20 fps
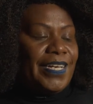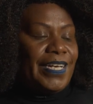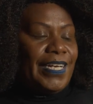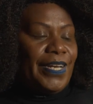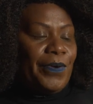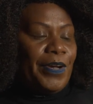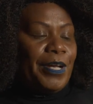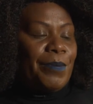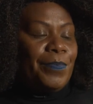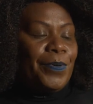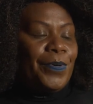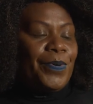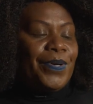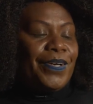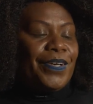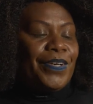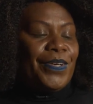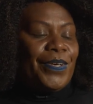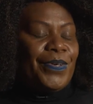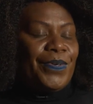lyric
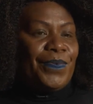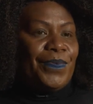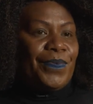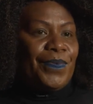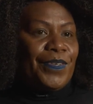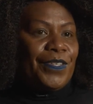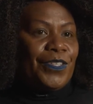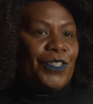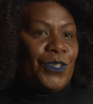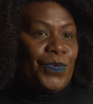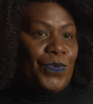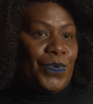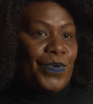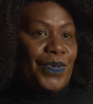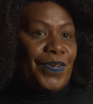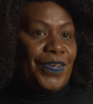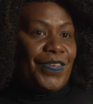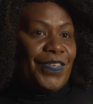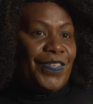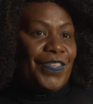book of
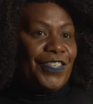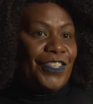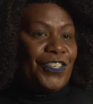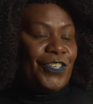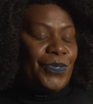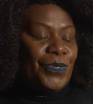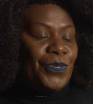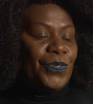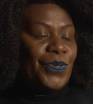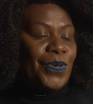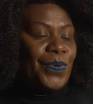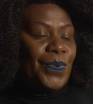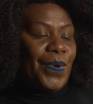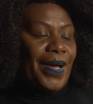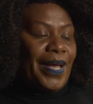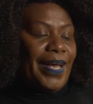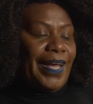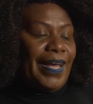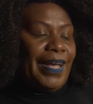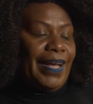"Took the Children
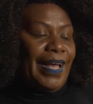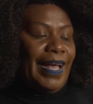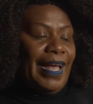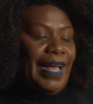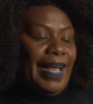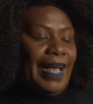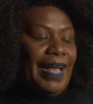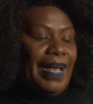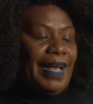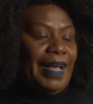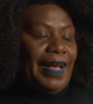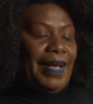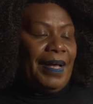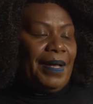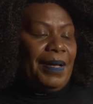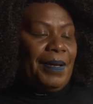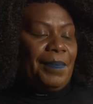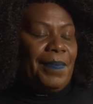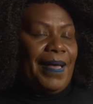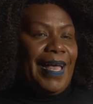Away,"
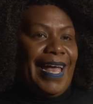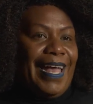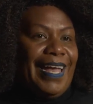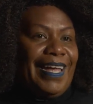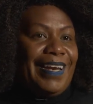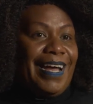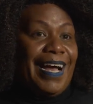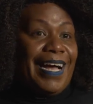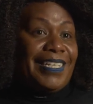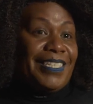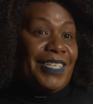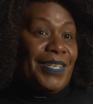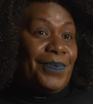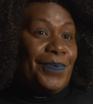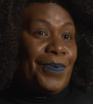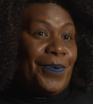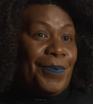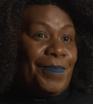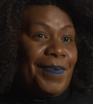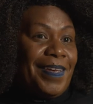and Auntie
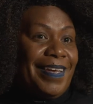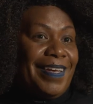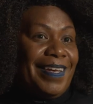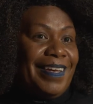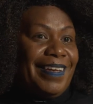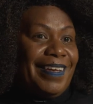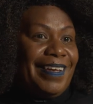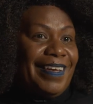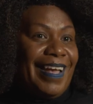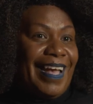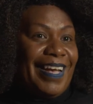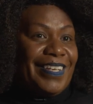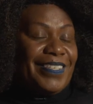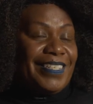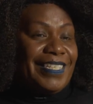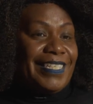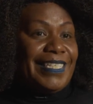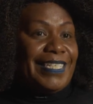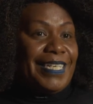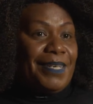Ruby
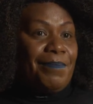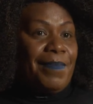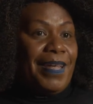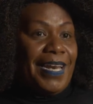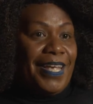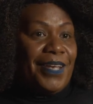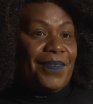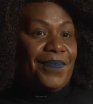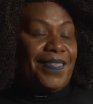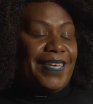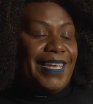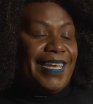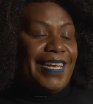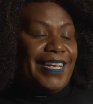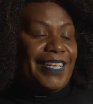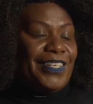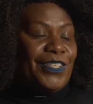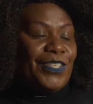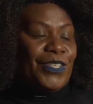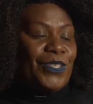actually did many of the
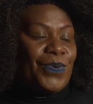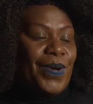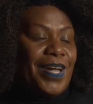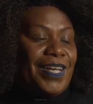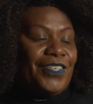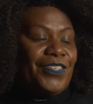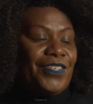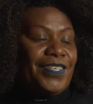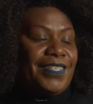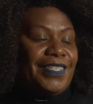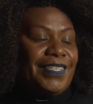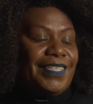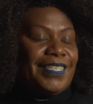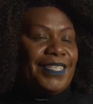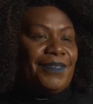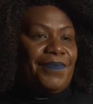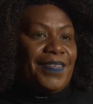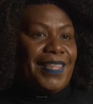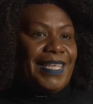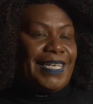
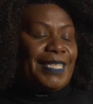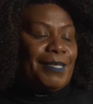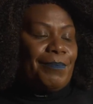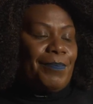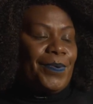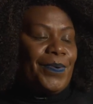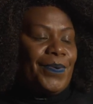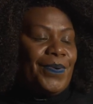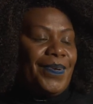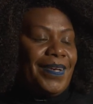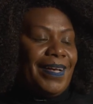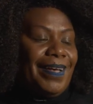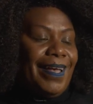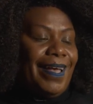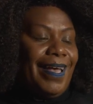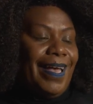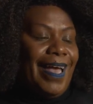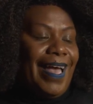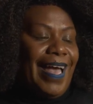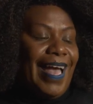illustrations for this book.
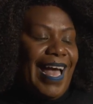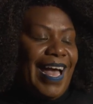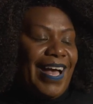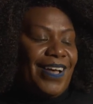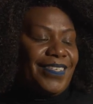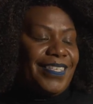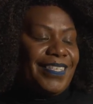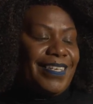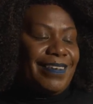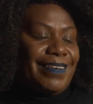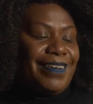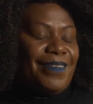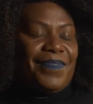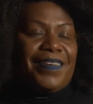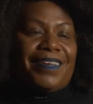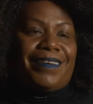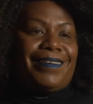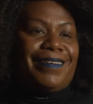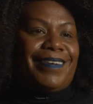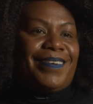How
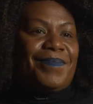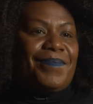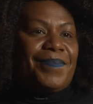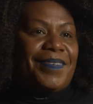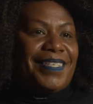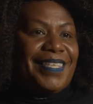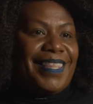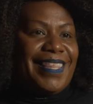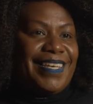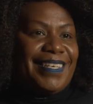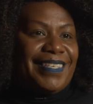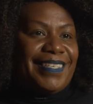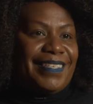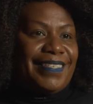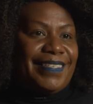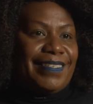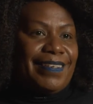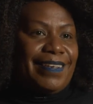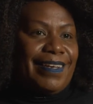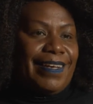significant was
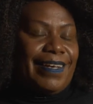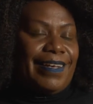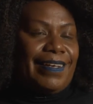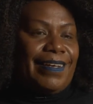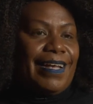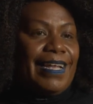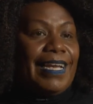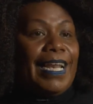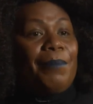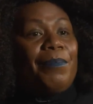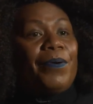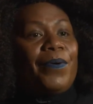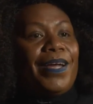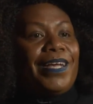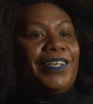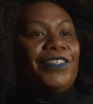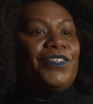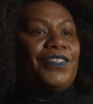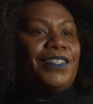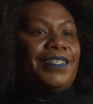this
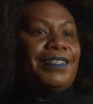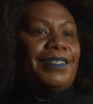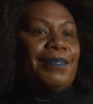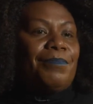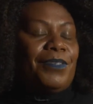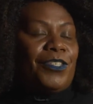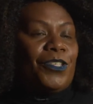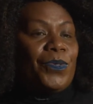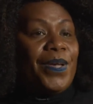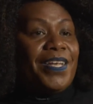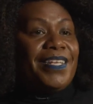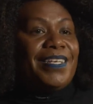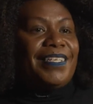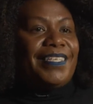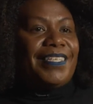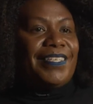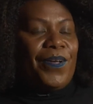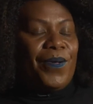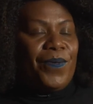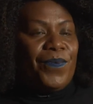collaboration between
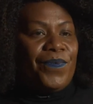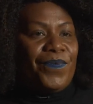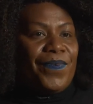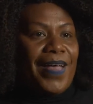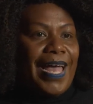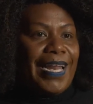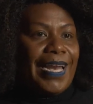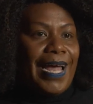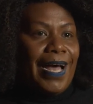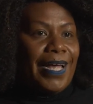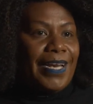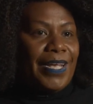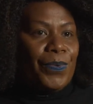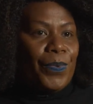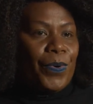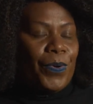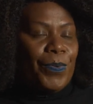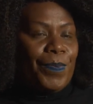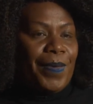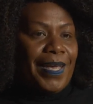yourself and Auntie
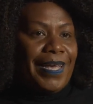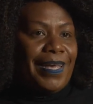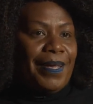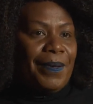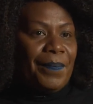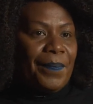Ruby?